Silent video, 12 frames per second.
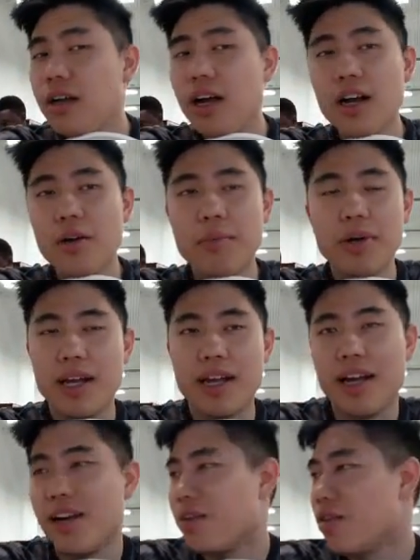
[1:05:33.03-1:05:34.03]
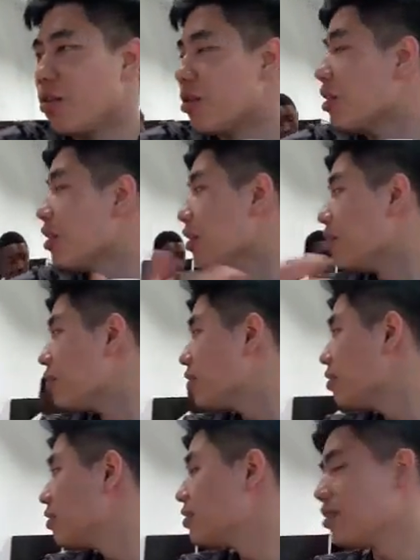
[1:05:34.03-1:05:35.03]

I know, but I, I don't know where to live.